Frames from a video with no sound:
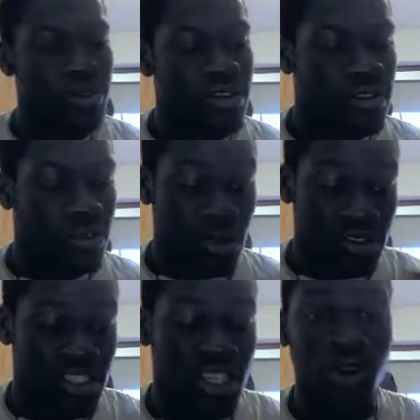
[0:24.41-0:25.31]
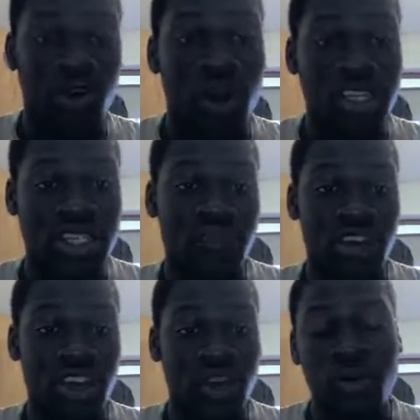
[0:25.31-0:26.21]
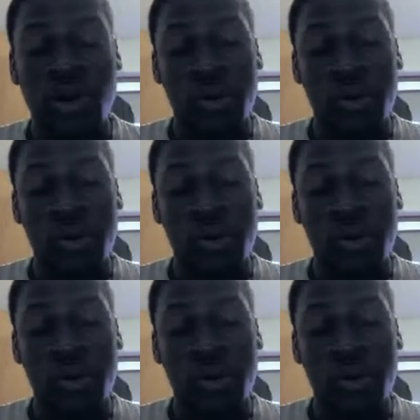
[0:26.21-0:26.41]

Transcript: You'll see when you watch the video.